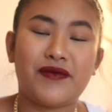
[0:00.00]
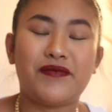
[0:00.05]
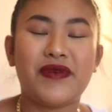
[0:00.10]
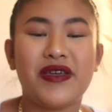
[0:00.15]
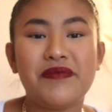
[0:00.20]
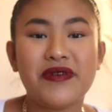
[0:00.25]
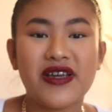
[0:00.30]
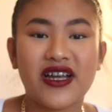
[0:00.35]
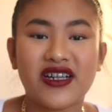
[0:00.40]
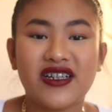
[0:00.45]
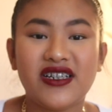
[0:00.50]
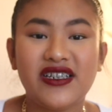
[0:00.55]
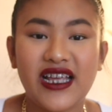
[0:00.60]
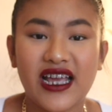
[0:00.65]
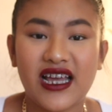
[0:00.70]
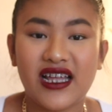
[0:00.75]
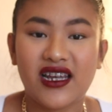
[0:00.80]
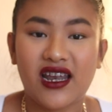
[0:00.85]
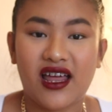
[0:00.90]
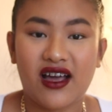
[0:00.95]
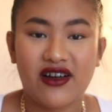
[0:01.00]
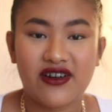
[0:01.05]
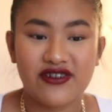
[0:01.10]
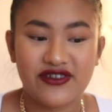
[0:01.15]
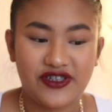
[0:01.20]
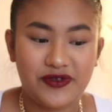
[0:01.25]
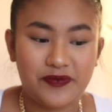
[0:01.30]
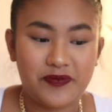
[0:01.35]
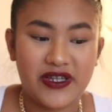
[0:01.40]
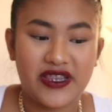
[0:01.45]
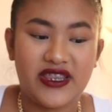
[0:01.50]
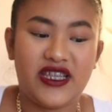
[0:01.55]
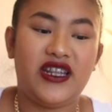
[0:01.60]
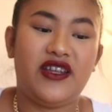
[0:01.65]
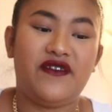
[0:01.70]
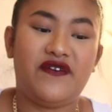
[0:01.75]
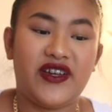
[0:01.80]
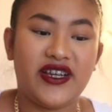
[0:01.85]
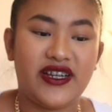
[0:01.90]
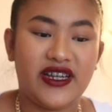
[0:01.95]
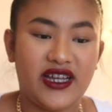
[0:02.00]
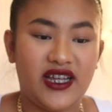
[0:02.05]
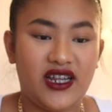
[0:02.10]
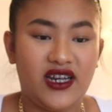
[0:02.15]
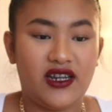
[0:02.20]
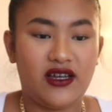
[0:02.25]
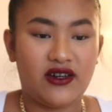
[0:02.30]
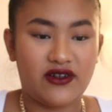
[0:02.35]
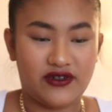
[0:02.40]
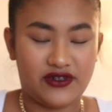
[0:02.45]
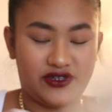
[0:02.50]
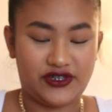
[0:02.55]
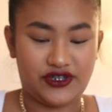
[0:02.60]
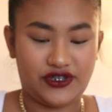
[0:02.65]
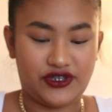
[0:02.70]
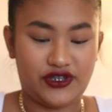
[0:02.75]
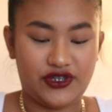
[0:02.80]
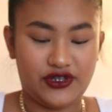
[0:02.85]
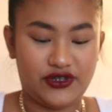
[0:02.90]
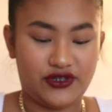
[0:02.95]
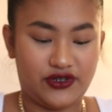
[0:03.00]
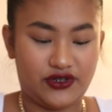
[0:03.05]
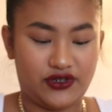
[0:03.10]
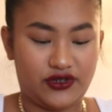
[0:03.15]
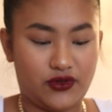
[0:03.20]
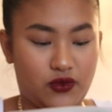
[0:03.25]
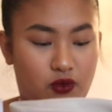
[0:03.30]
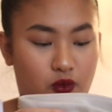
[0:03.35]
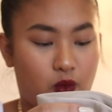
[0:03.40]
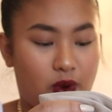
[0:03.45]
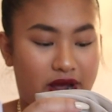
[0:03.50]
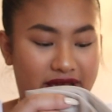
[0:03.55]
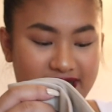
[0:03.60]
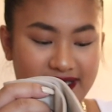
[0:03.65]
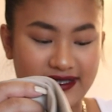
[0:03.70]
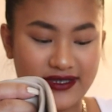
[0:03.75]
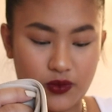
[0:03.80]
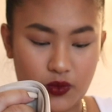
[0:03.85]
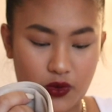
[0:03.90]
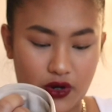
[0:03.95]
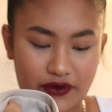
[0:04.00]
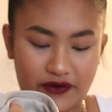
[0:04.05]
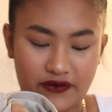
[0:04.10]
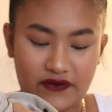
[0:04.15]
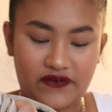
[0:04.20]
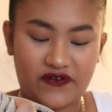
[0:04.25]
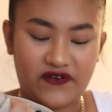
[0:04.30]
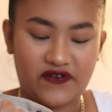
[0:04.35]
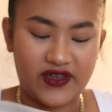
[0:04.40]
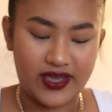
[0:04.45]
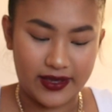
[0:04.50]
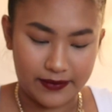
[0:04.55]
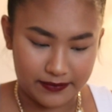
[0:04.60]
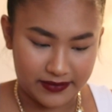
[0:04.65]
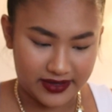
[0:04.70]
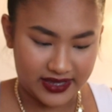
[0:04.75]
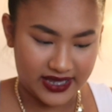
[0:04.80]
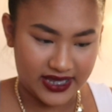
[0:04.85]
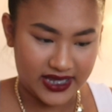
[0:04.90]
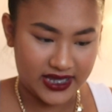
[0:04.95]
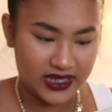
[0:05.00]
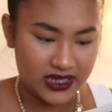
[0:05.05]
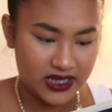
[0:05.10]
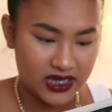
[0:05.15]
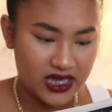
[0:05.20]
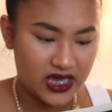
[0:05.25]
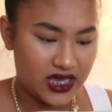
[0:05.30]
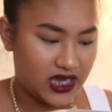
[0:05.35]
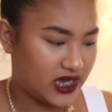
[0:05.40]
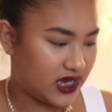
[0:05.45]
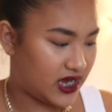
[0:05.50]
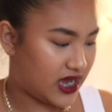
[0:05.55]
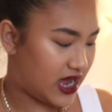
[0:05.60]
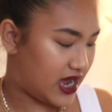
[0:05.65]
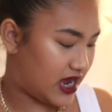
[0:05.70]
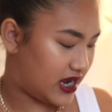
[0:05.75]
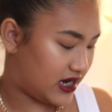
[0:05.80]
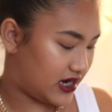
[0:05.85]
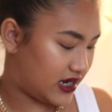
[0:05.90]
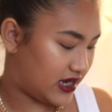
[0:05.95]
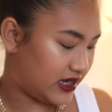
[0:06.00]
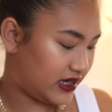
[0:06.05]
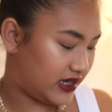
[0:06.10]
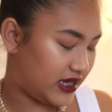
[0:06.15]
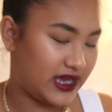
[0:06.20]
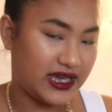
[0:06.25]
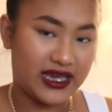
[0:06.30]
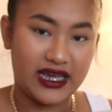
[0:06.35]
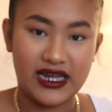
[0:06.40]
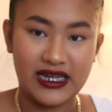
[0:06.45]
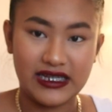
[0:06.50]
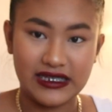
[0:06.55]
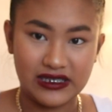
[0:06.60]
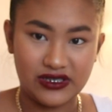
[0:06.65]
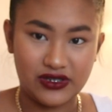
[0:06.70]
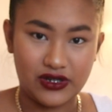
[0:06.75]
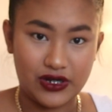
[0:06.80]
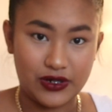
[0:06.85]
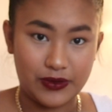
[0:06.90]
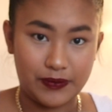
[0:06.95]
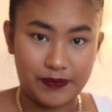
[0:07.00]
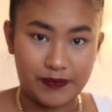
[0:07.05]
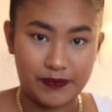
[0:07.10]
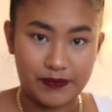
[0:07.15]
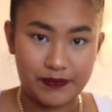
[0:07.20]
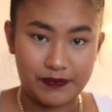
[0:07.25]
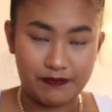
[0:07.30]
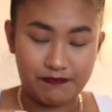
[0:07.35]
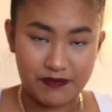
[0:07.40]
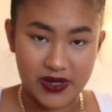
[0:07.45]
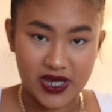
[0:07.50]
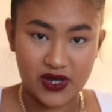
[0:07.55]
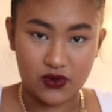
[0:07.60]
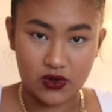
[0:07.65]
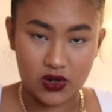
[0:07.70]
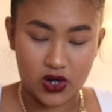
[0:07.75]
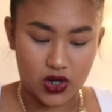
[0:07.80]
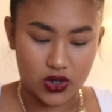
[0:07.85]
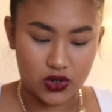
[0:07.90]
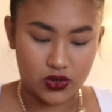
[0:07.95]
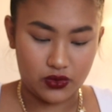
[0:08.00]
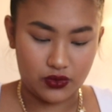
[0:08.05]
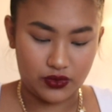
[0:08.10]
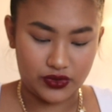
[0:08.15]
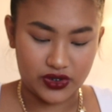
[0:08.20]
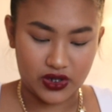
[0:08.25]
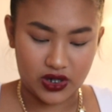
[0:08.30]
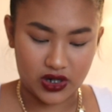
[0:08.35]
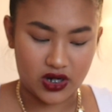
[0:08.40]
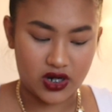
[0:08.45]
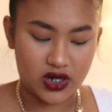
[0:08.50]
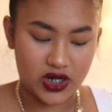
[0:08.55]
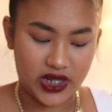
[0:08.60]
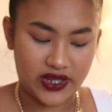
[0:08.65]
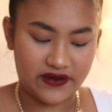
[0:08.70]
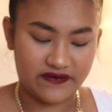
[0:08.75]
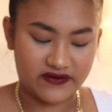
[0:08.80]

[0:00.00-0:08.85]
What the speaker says: maybe I could get a large, but then if I get a large the waist won't fit me, and like it has no belt holes, so I can't